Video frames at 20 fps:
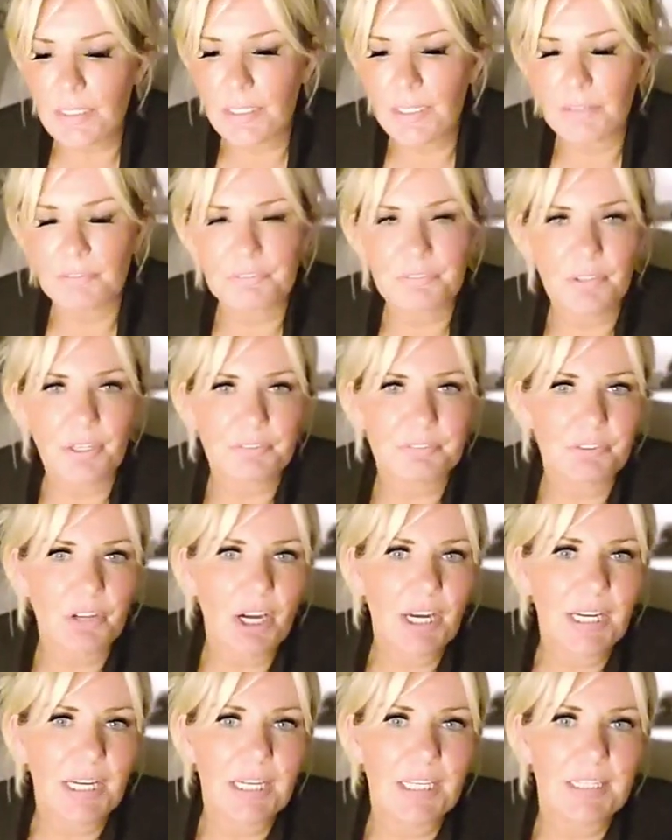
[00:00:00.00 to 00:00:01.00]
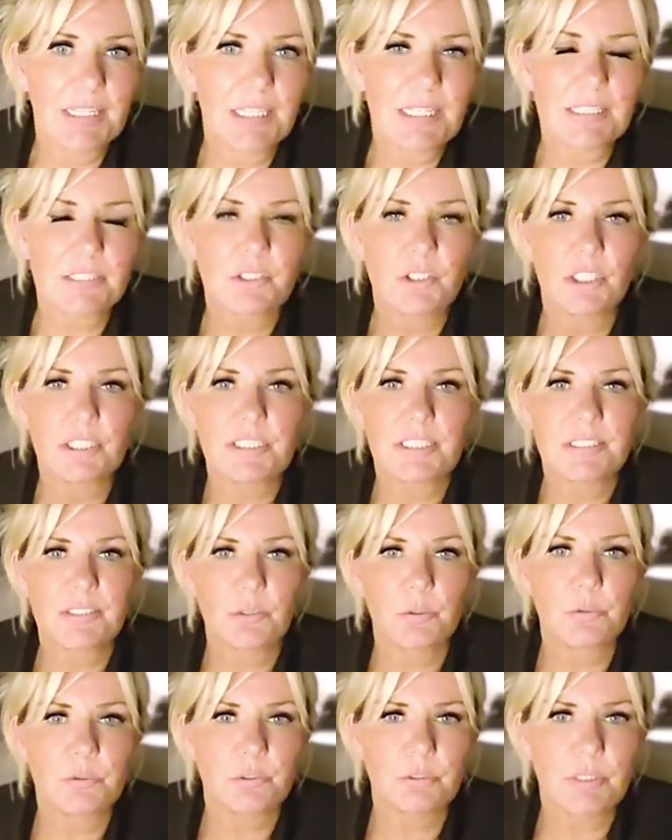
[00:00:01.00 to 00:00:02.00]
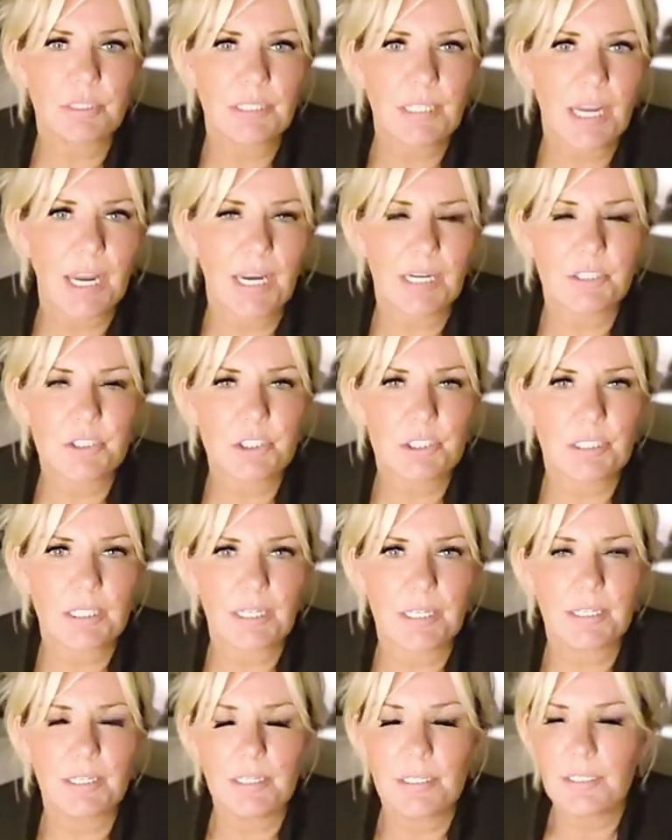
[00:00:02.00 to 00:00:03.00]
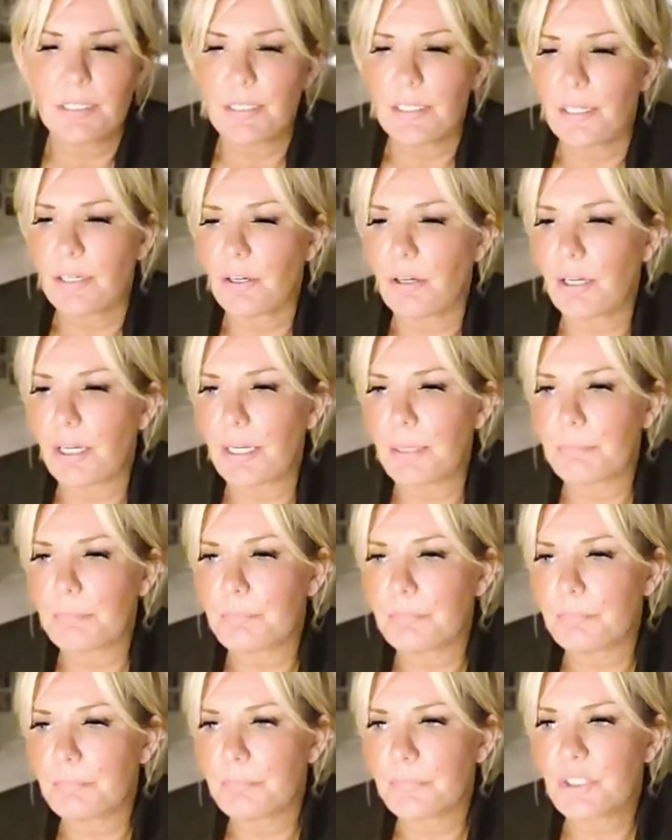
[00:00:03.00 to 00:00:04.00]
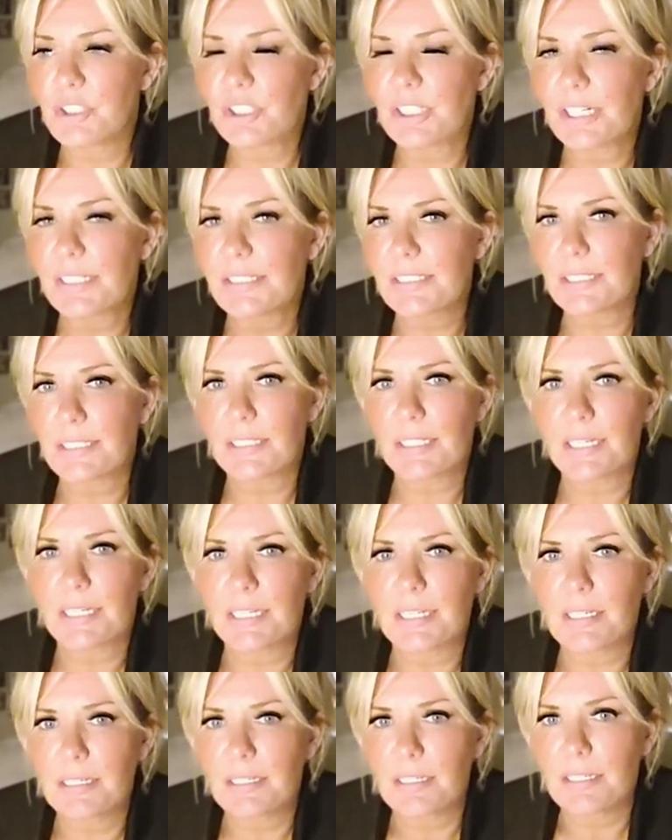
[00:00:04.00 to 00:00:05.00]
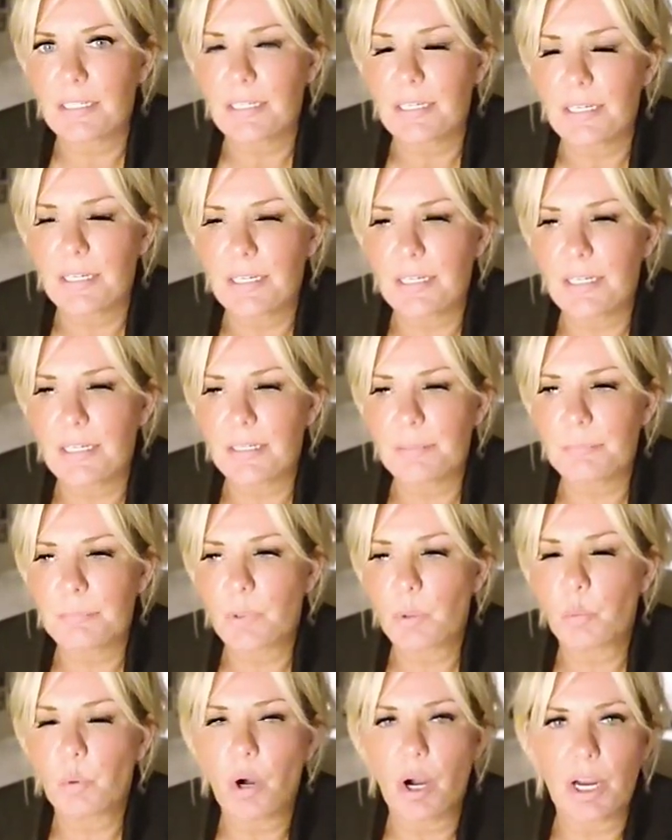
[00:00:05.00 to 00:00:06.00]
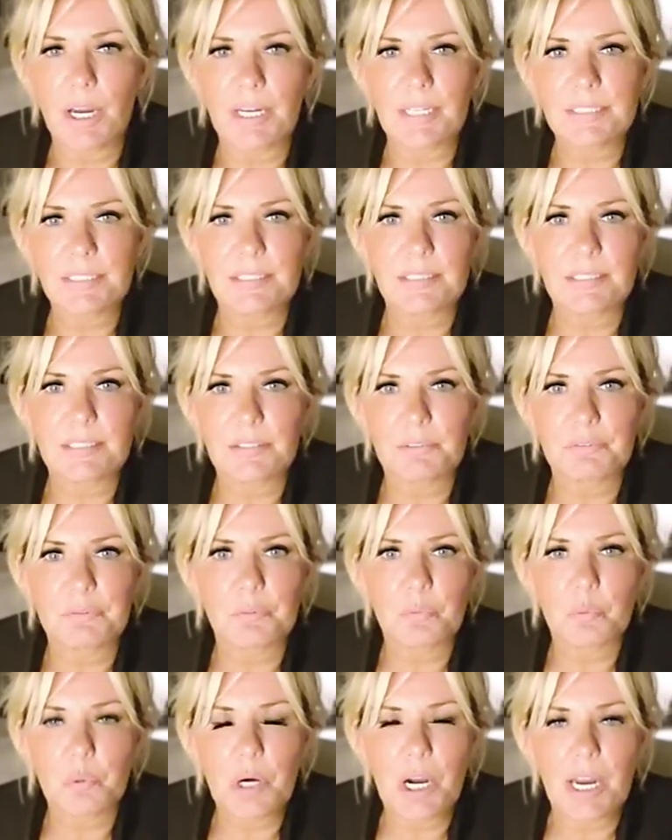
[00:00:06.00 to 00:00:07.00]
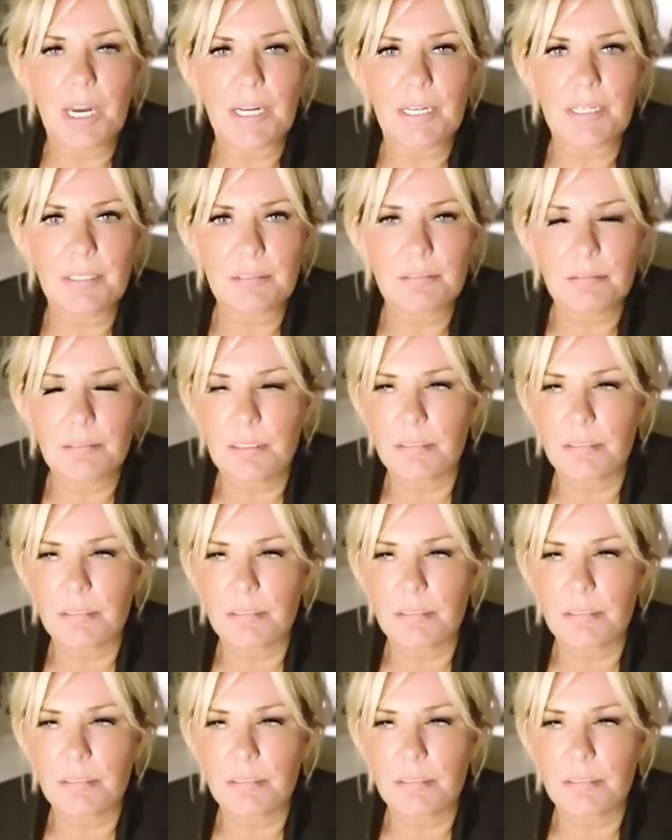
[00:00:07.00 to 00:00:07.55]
if I hear that it's not a disorder and that actually I'm genetically wired in a different way,